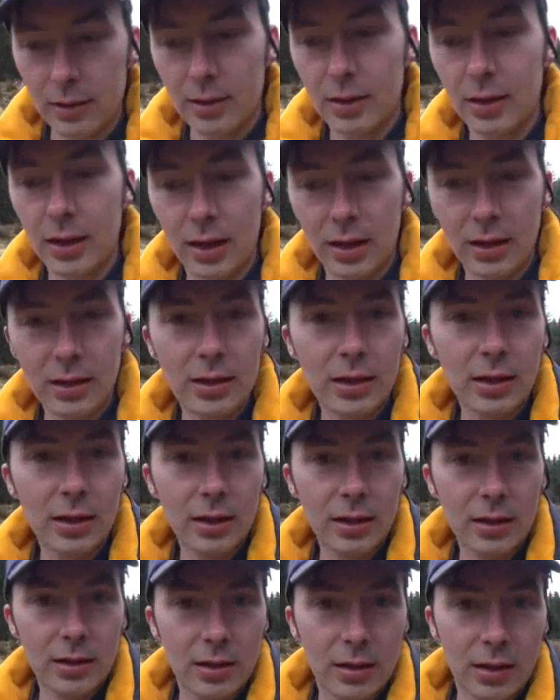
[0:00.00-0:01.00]
says
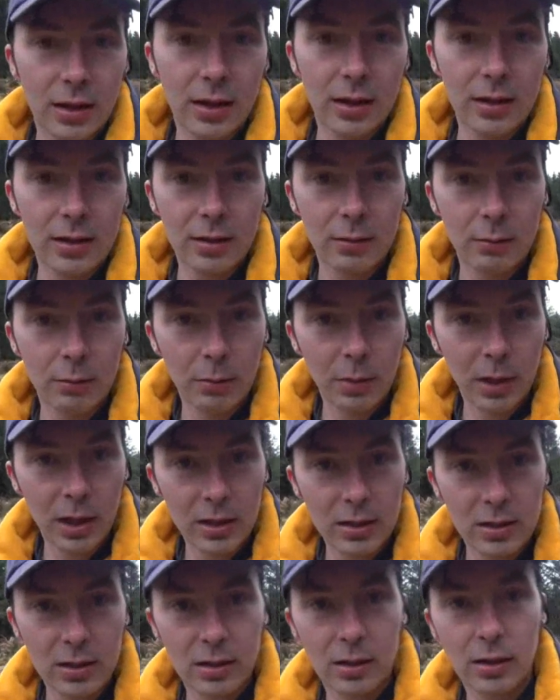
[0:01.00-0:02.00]
is that
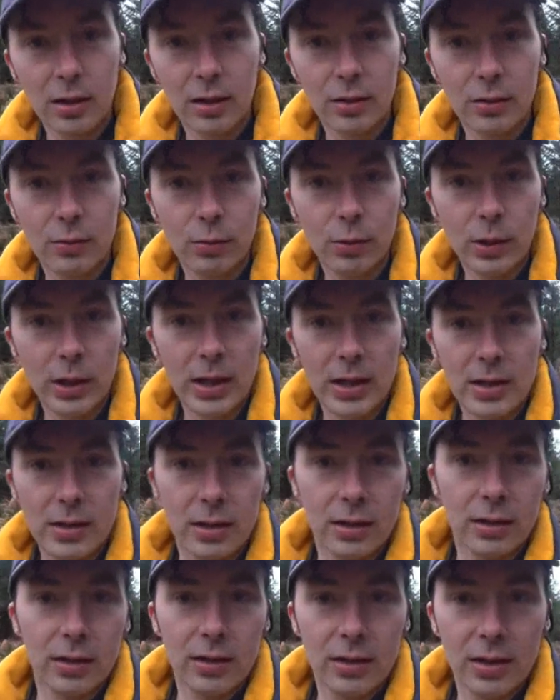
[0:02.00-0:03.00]
mass and
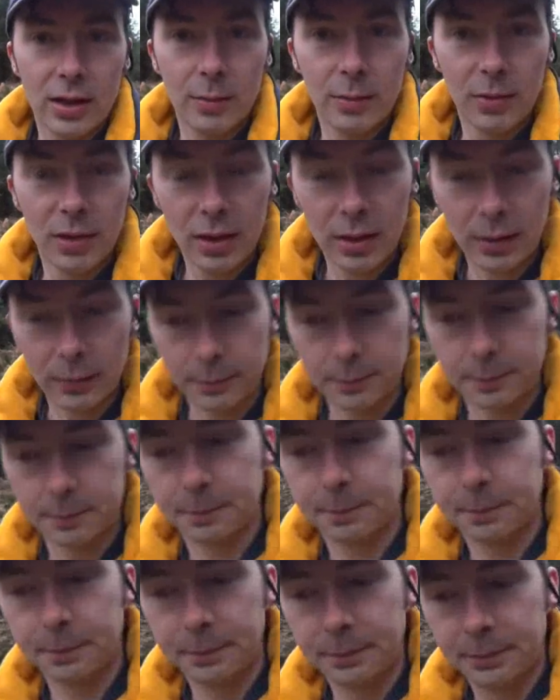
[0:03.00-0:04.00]
weight are the same thing.
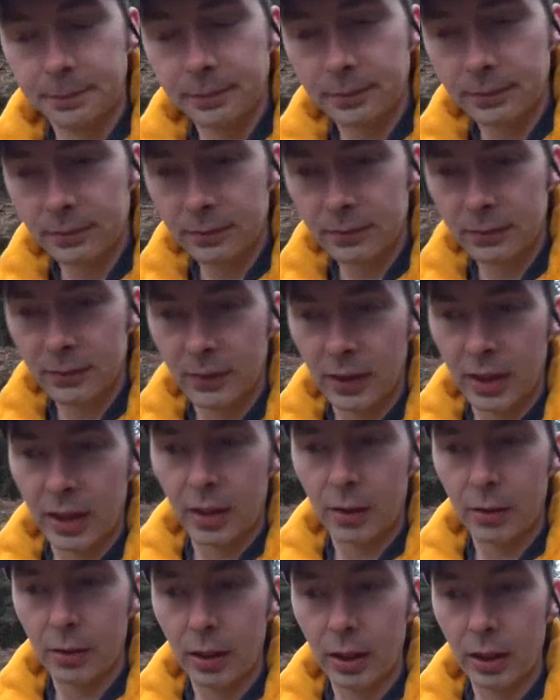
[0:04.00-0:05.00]

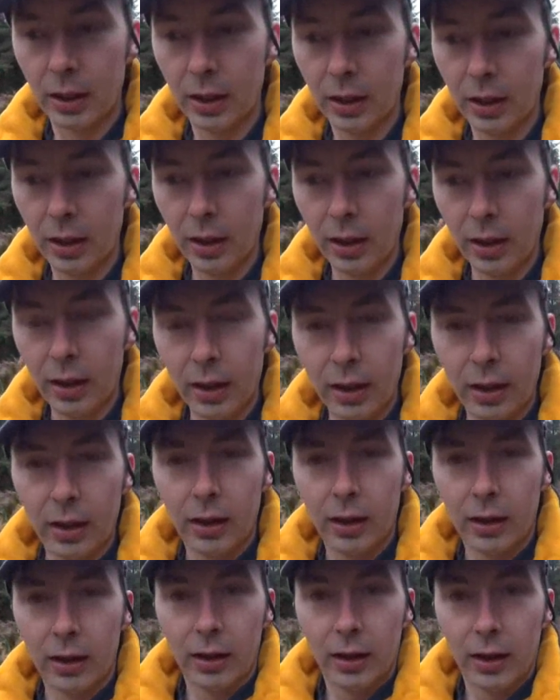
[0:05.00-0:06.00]
Now,
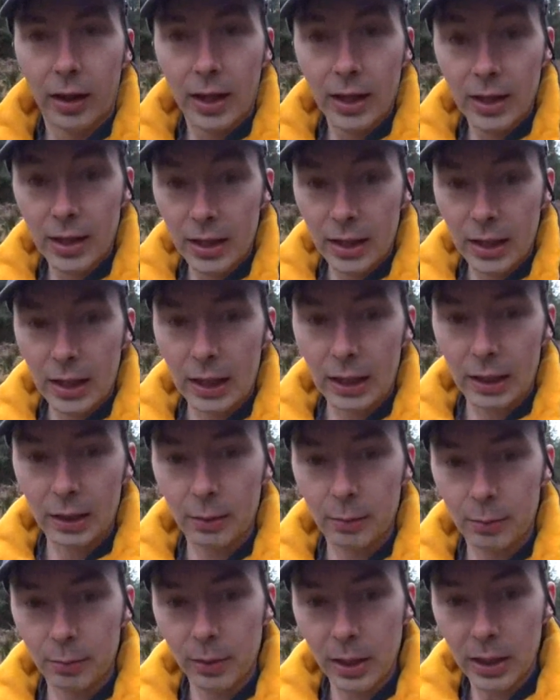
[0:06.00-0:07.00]
any
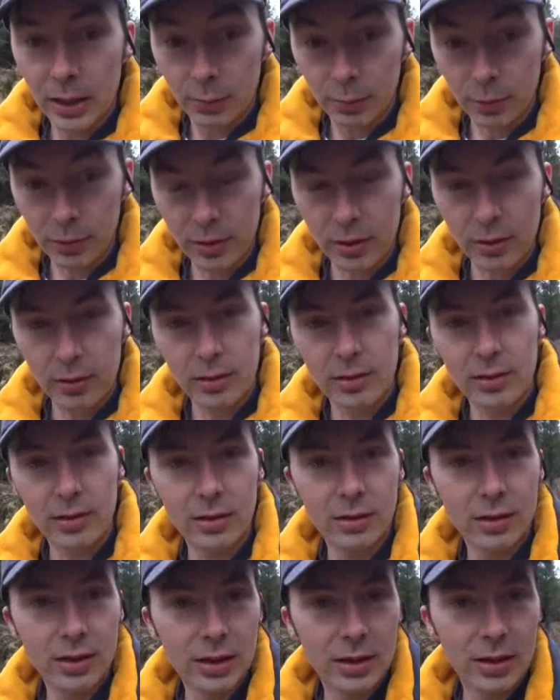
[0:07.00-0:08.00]
anyone who has
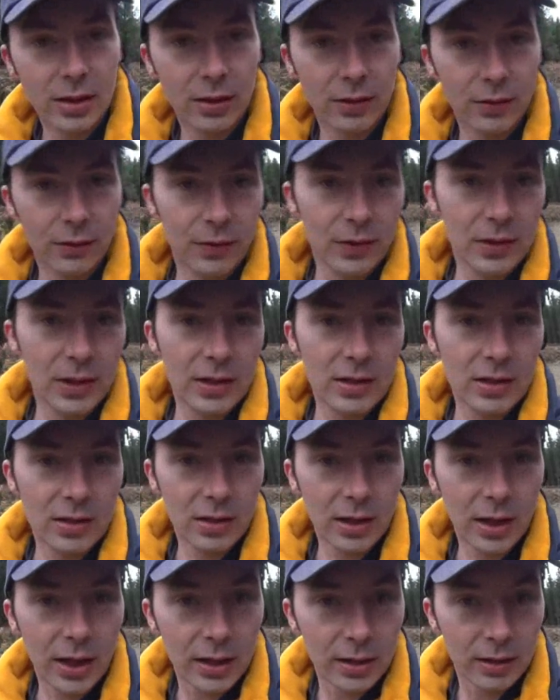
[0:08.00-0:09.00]
studied
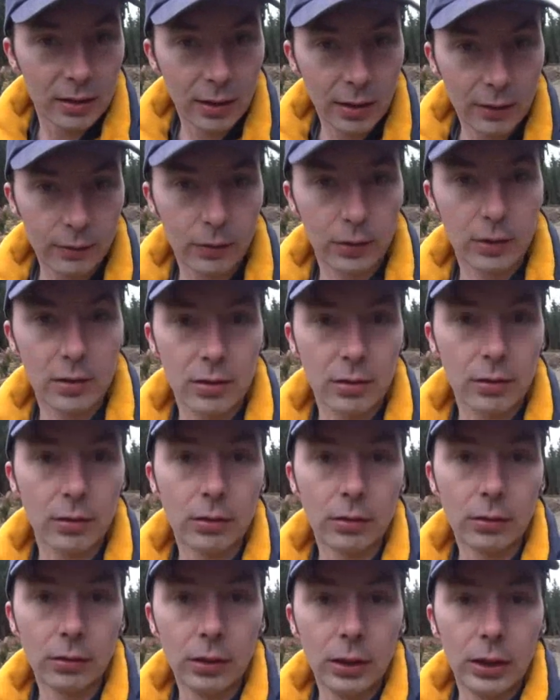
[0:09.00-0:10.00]
physics to any level at
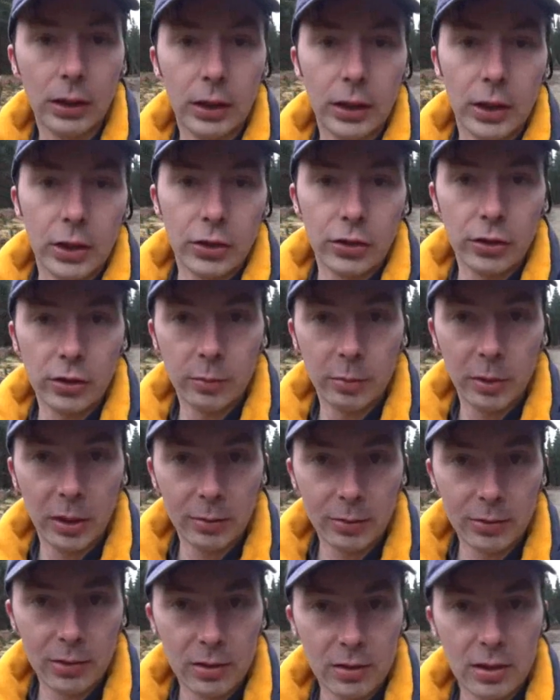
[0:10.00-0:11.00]
all should
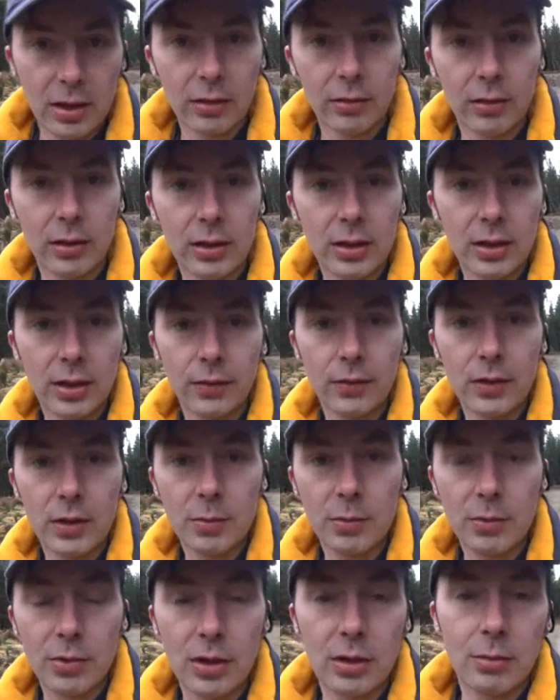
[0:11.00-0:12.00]
be able to tell you the
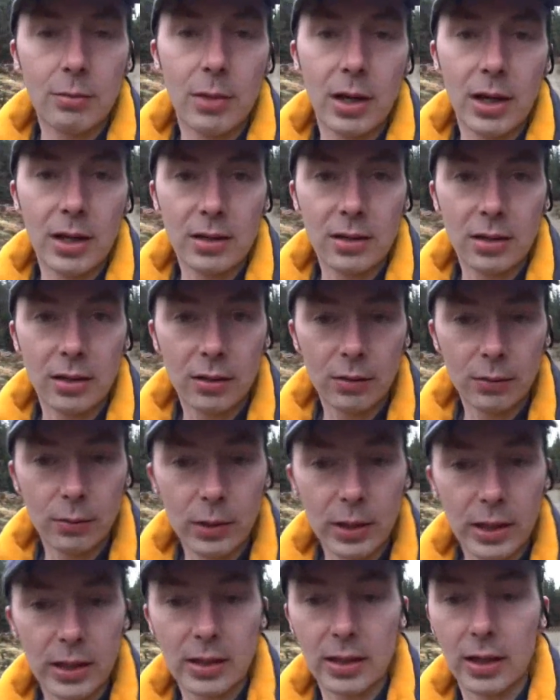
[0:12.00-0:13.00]
difference between mass
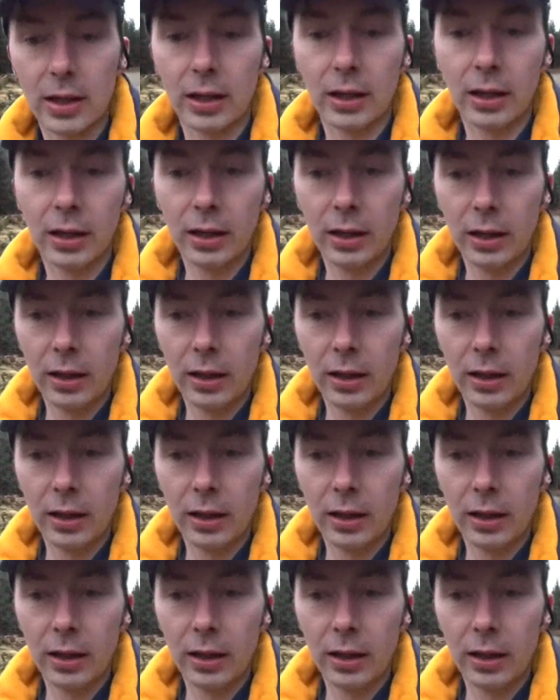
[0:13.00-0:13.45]
and weight.